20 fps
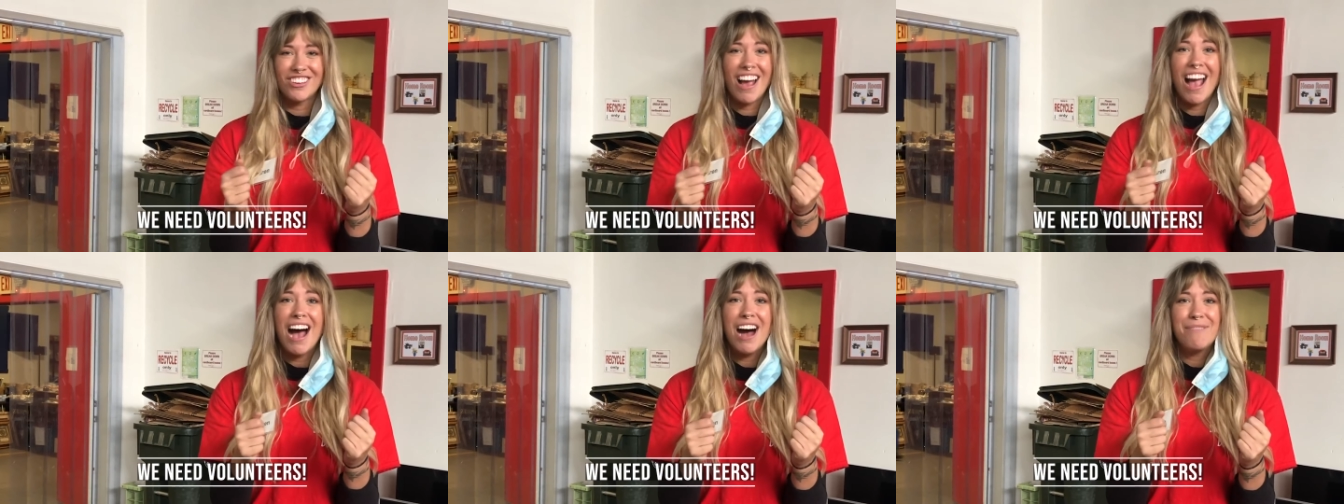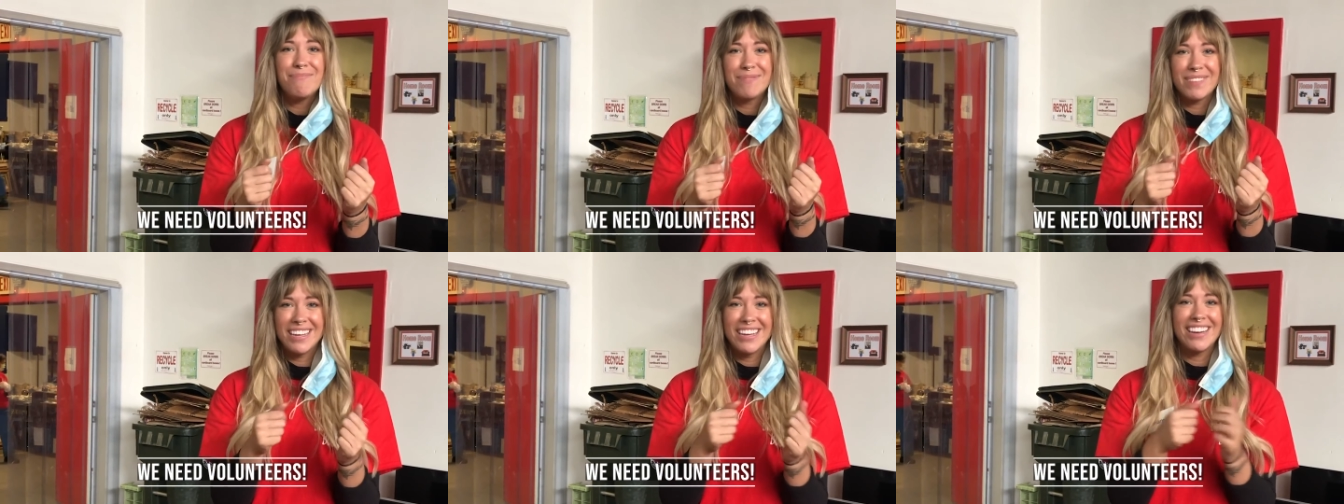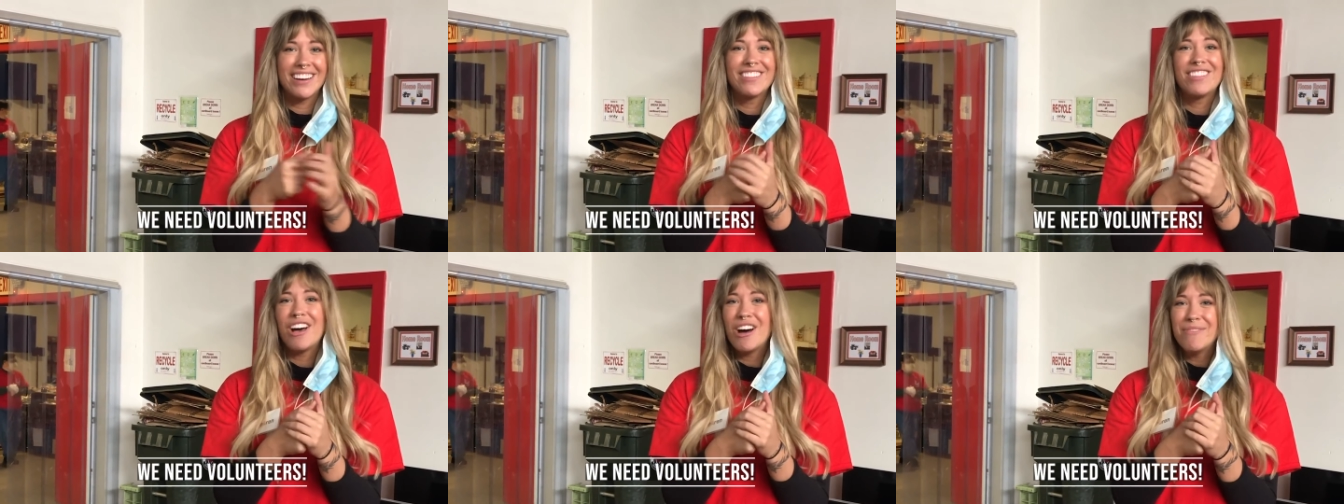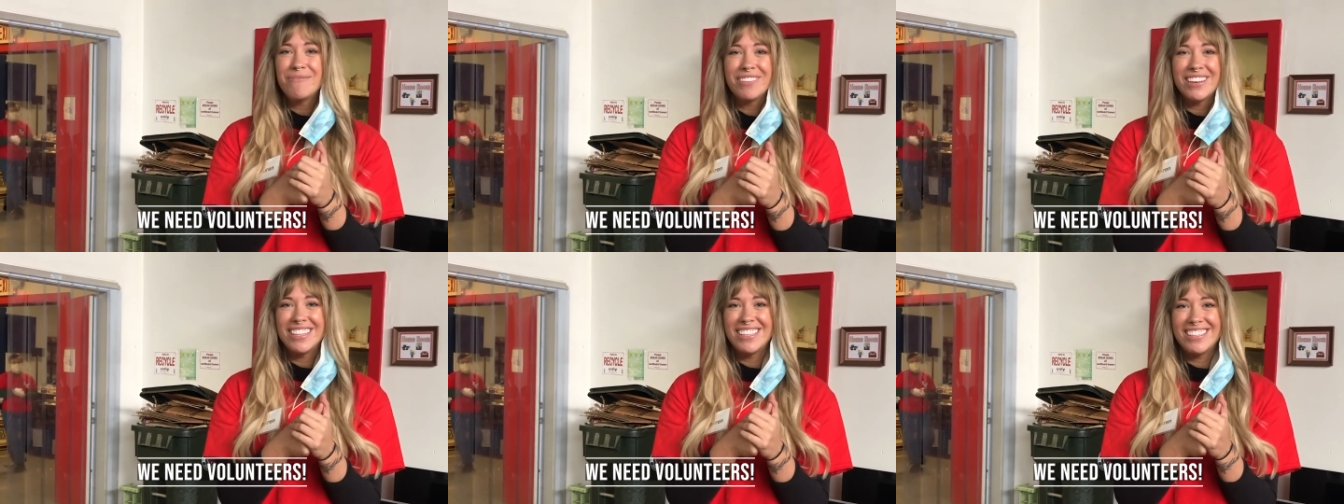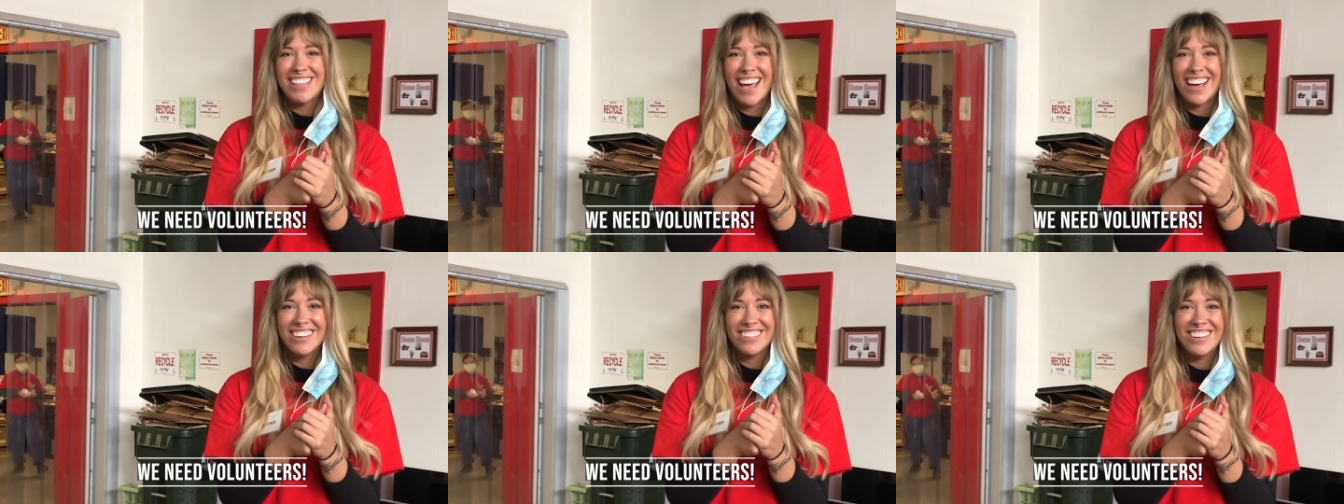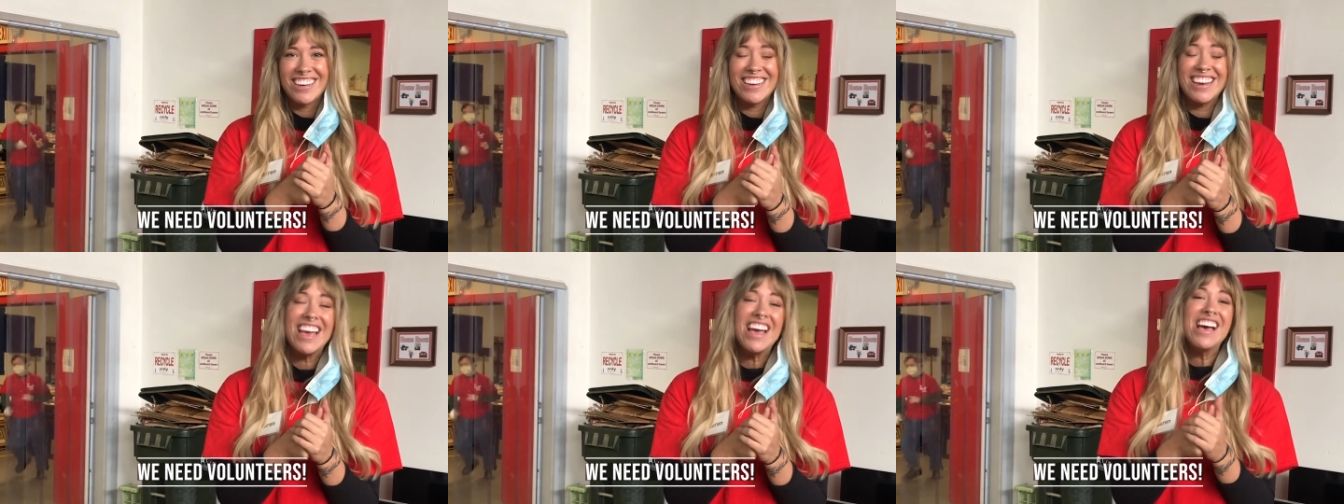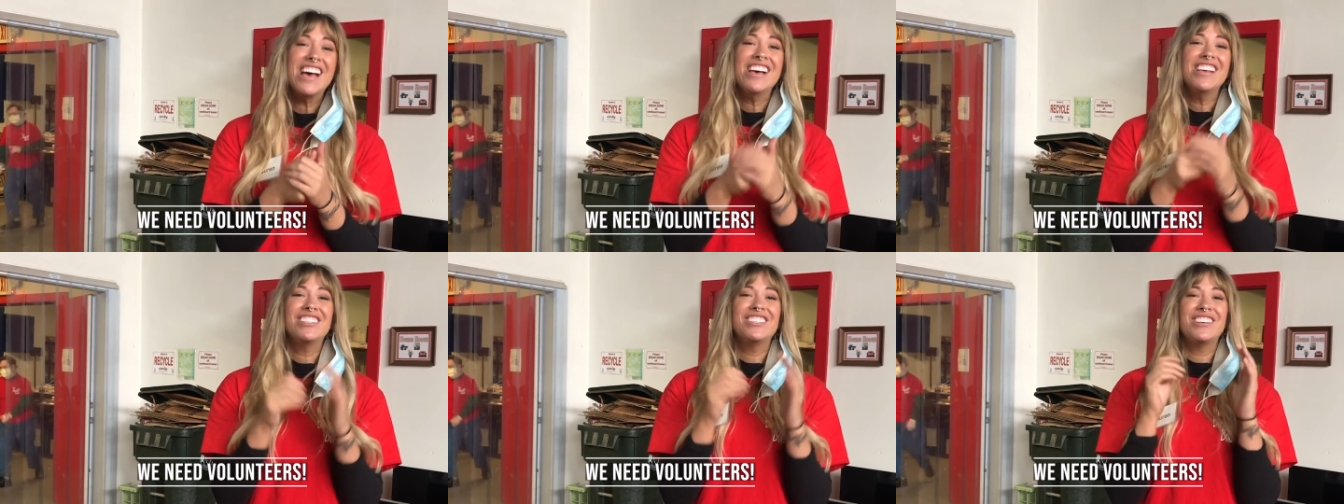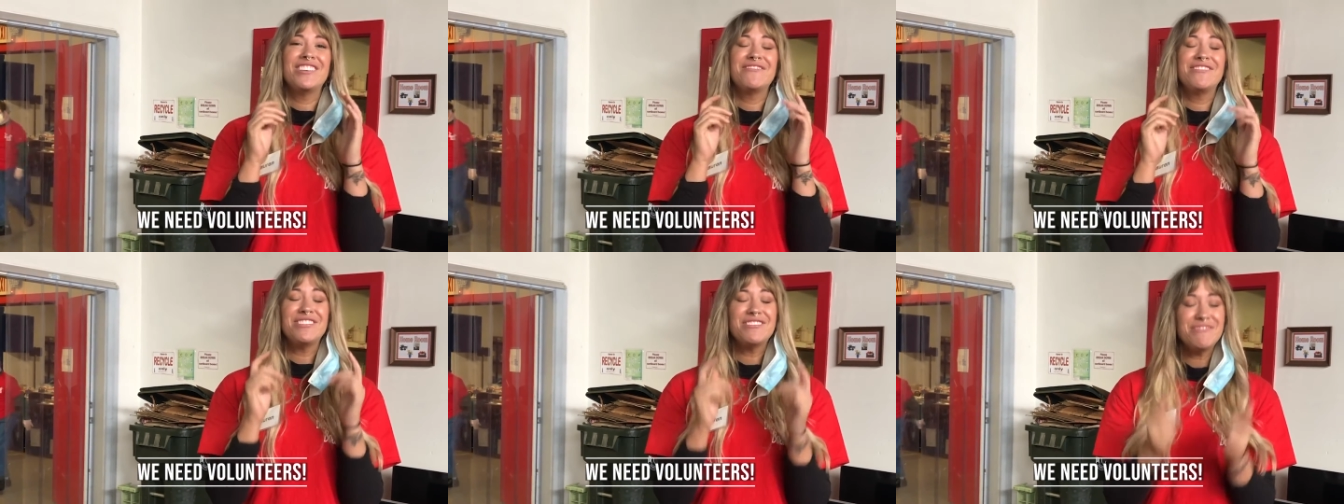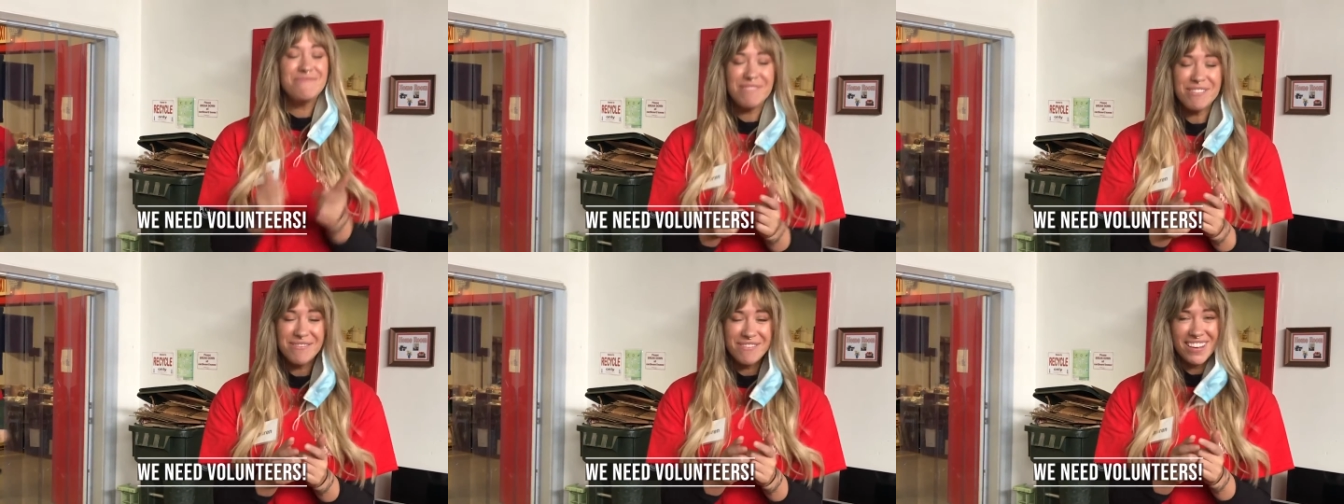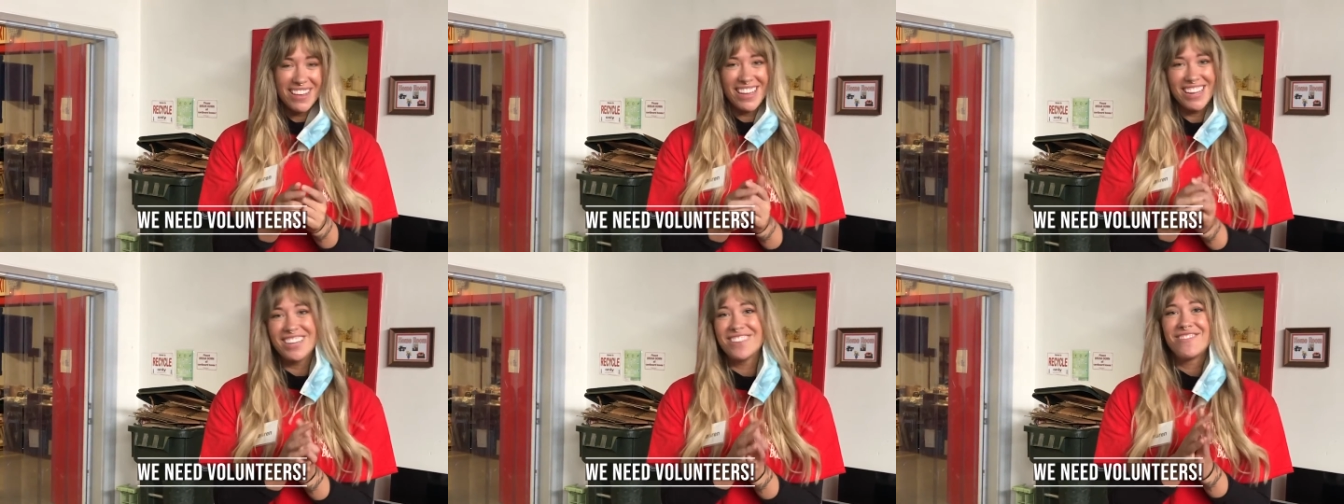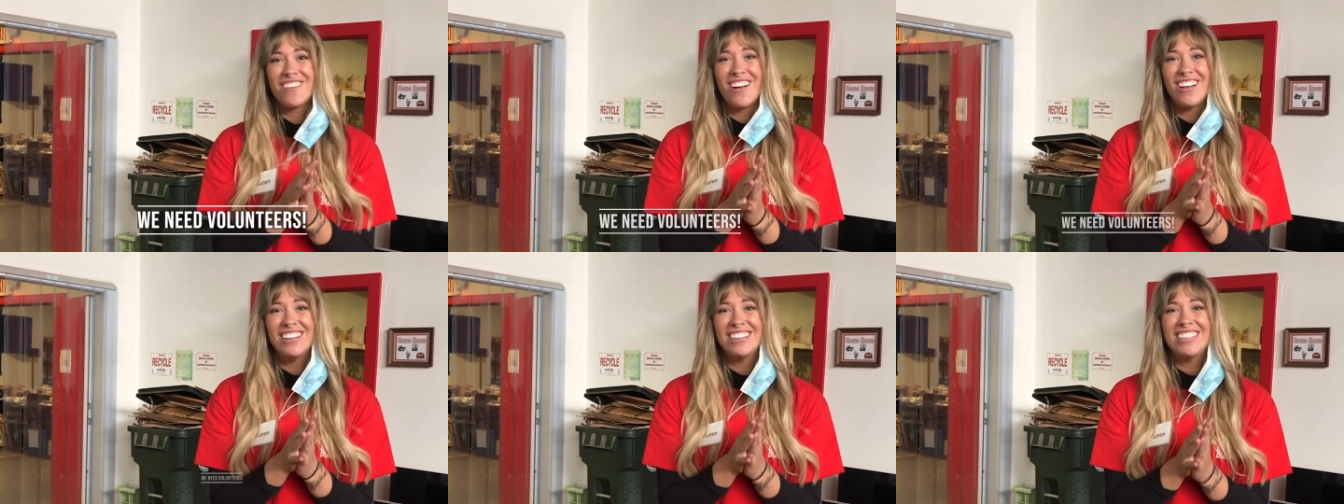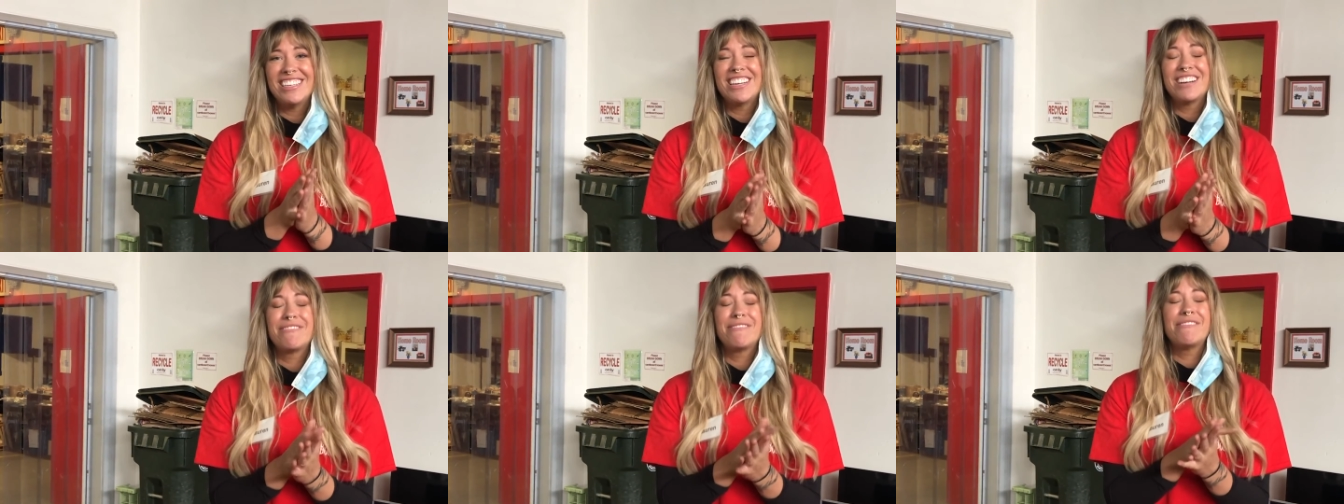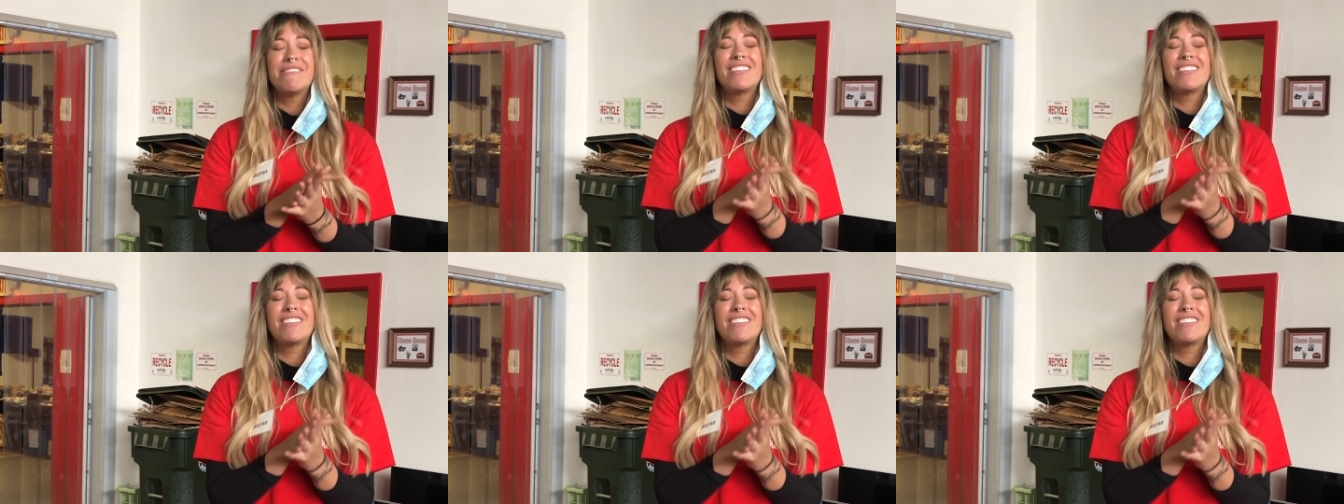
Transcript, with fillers: help here in the home goods section. So if you'd be willing to volunteer,